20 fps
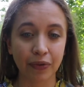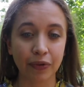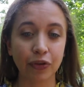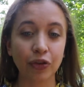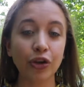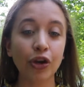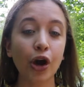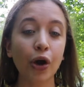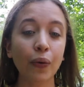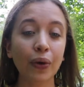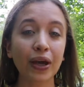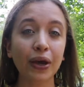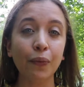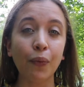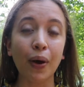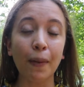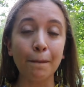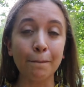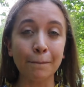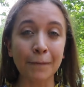Knowing
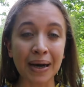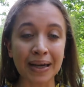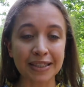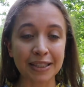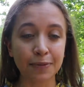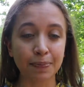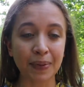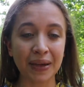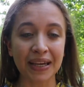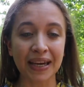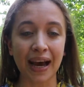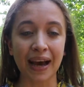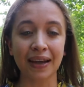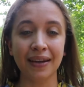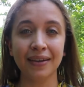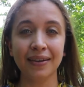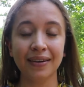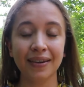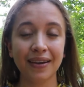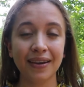what must be
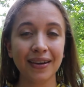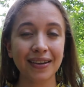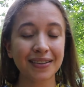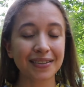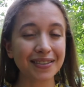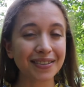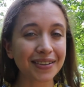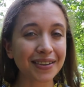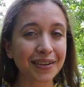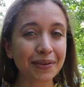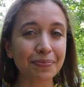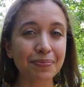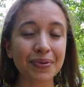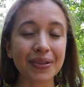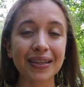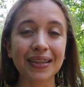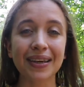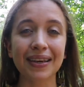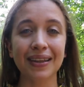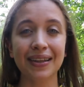done
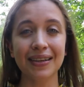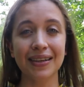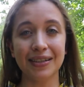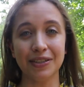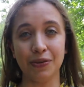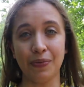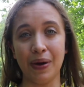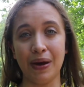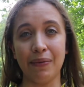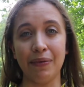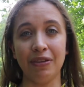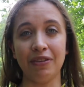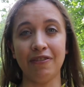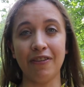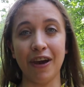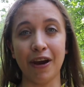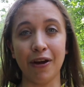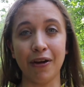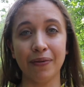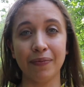completely does away with
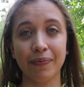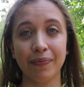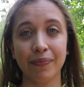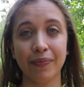fear.